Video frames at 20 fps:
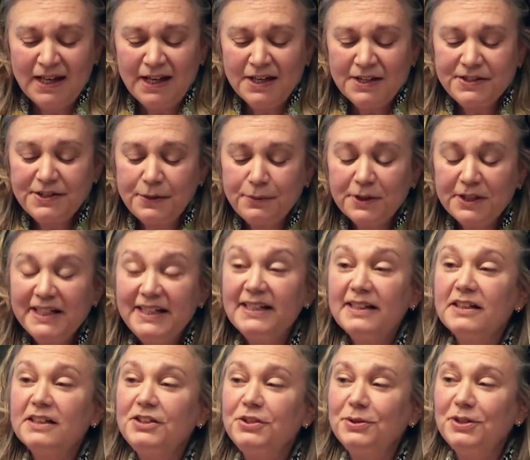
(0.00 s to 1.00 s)
So we're
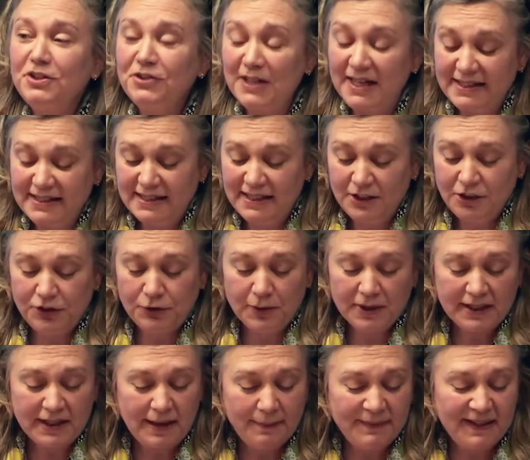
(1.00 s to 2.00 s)
here to address these
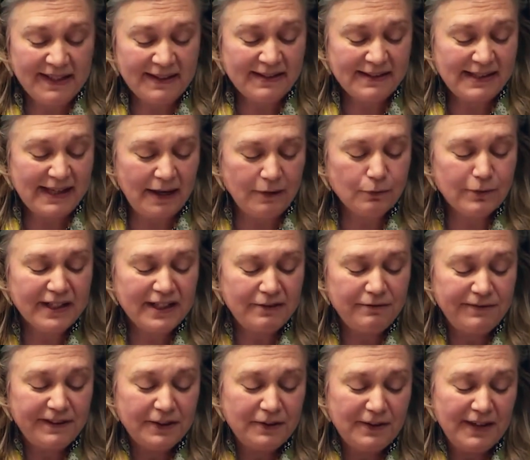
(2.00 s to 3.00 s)
shortcomings and
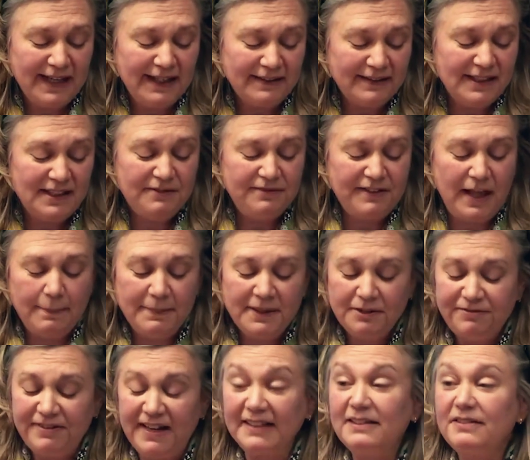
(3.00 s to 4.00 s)
reinvigorate the development
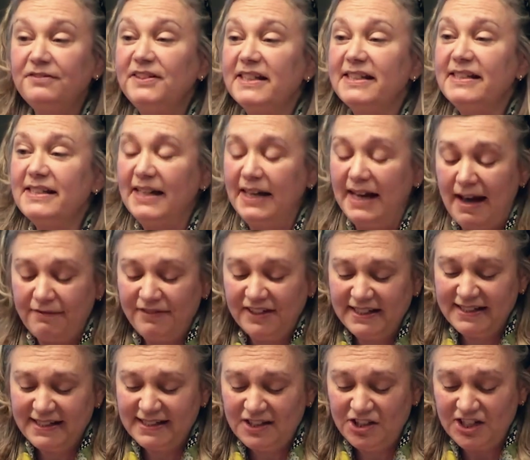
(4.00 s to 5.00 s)
effectiveness and
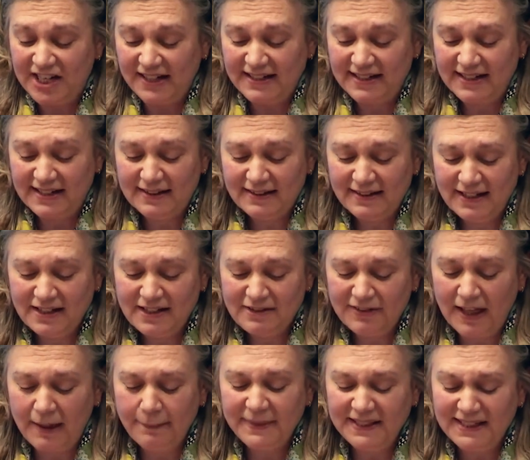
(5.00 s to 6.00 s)
evidence agenda in
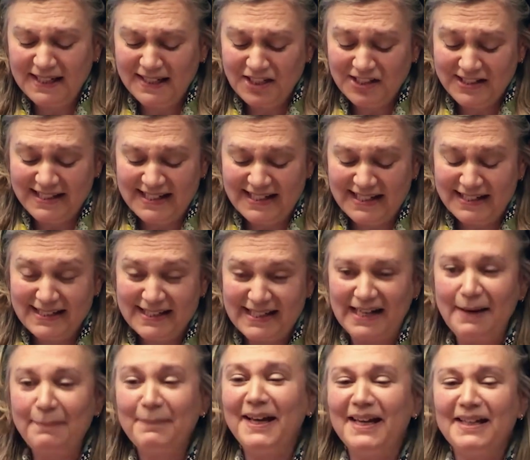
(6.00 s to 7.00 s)
development agencies,
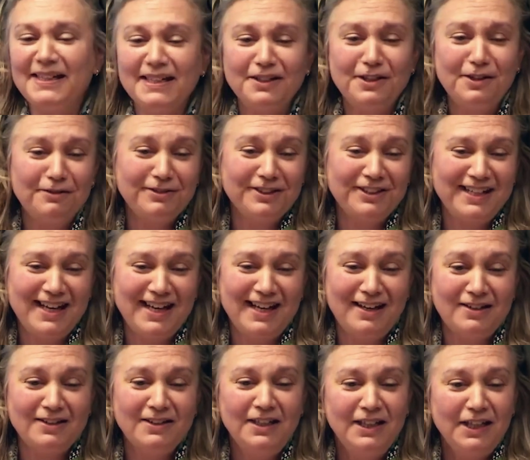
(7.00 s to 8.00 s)
and I'm handing it over
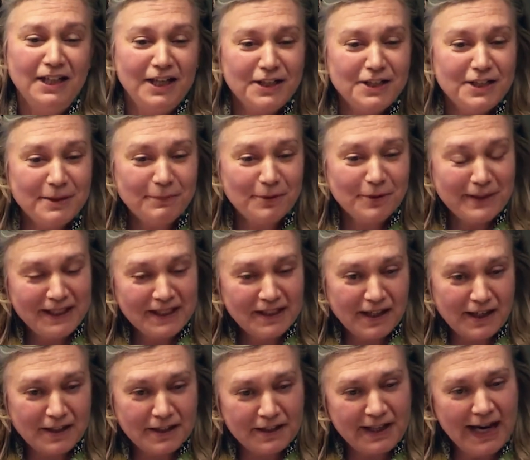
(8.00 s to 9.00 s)
now to Marie
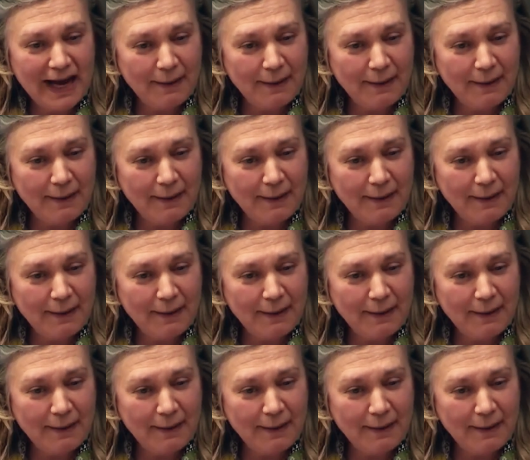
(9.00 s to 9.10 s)
Garter.